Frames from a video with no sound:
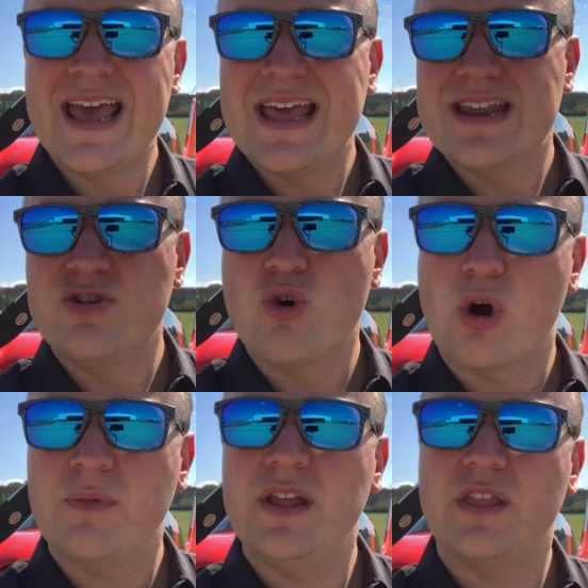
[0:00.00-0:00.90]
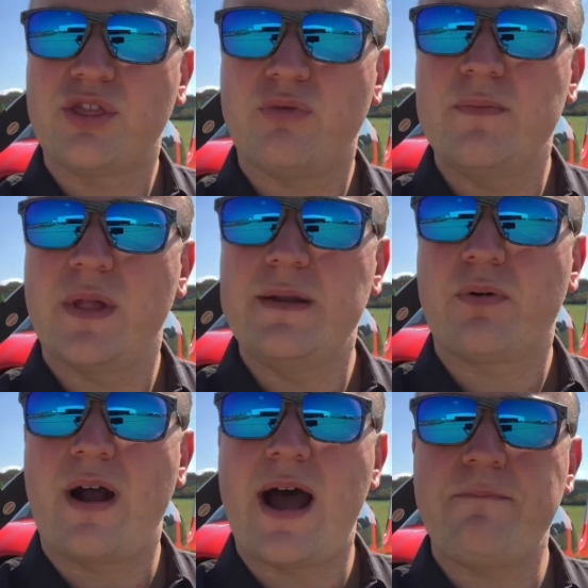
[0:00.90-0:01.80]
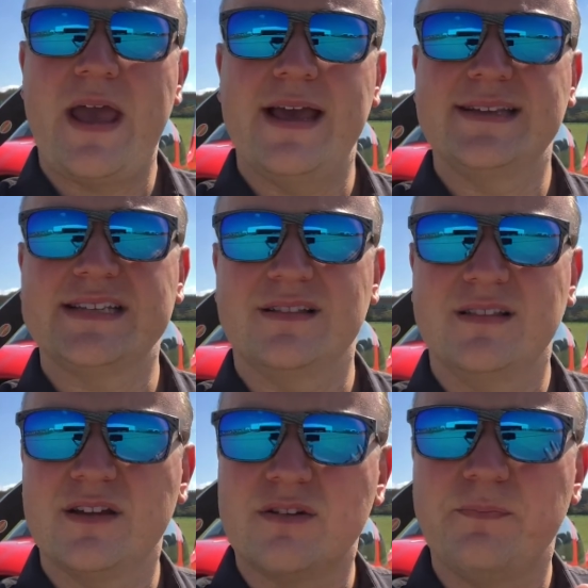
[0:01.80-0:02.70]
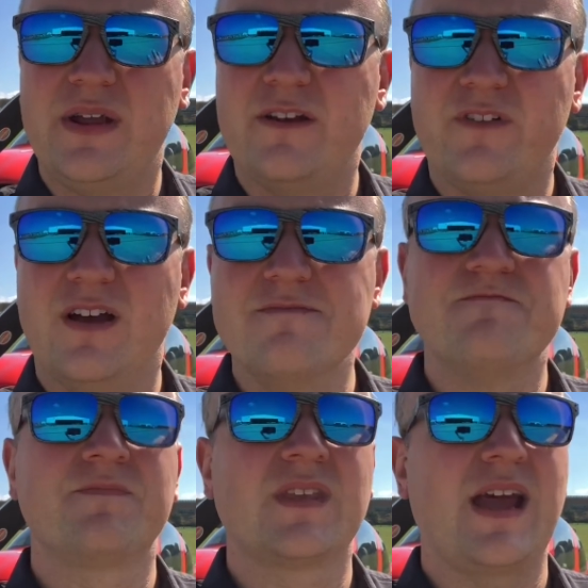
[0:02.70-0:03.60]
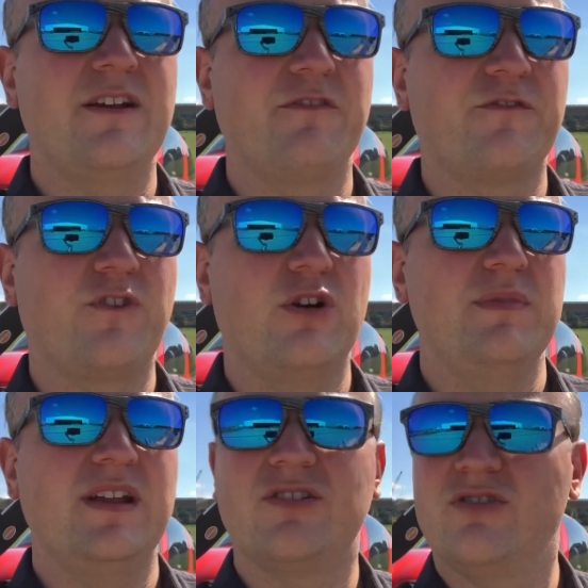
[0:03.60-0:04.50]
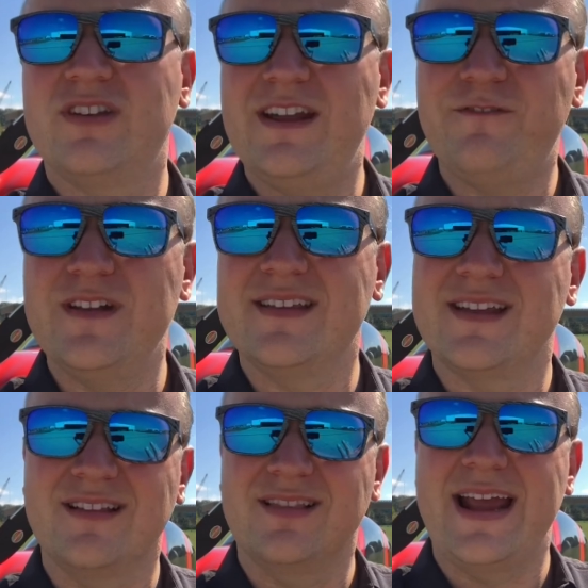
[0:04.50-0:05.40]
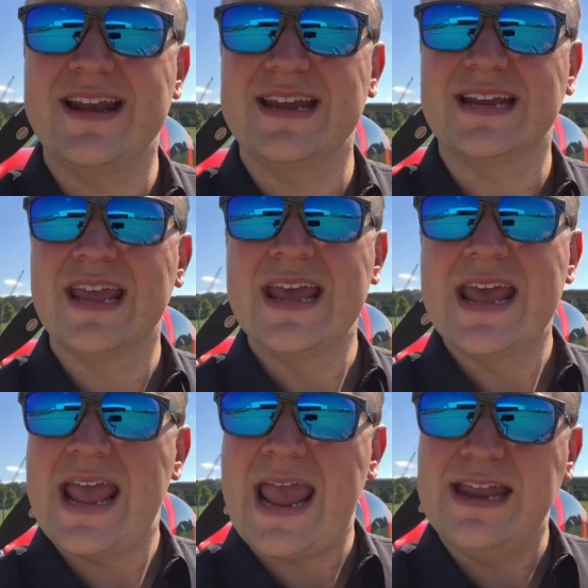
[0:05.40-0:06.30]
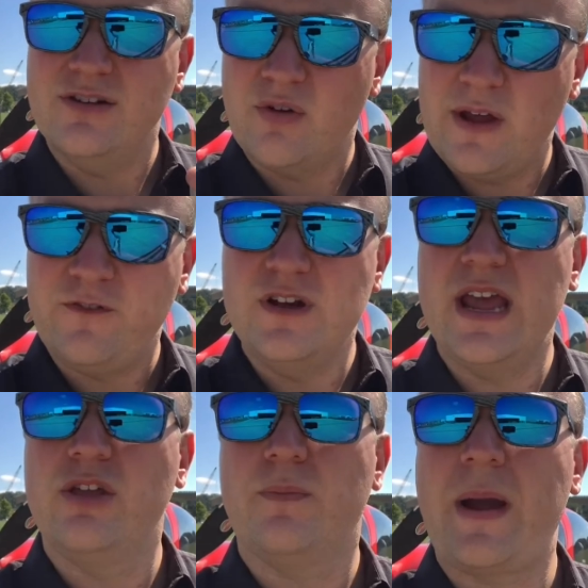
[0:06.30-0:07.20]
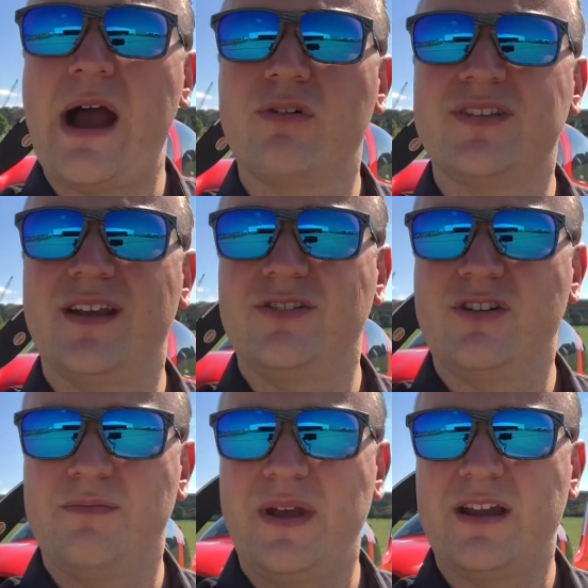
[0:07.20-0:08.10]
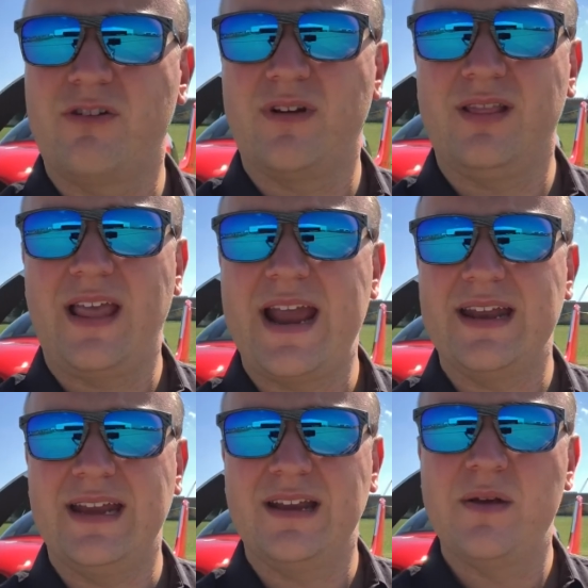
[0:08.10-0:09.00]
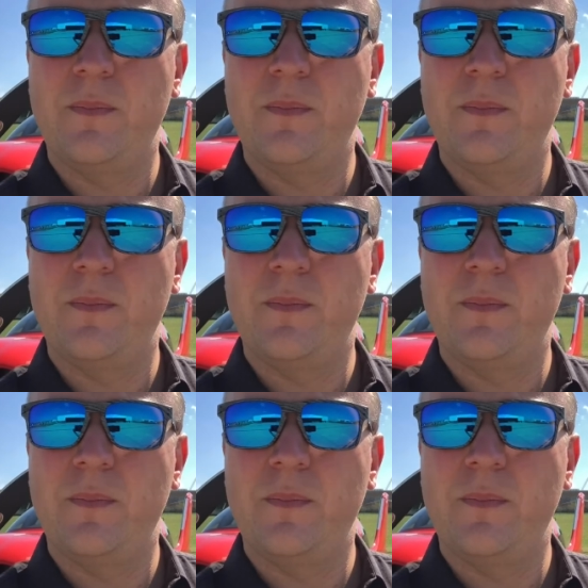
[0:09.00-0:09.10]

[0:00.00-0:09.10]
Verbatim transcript: Normally, the three blade prop has a little bit of a kind of a firmness or stiffness on the landing. And if you nail your power settings, you can make a great landing.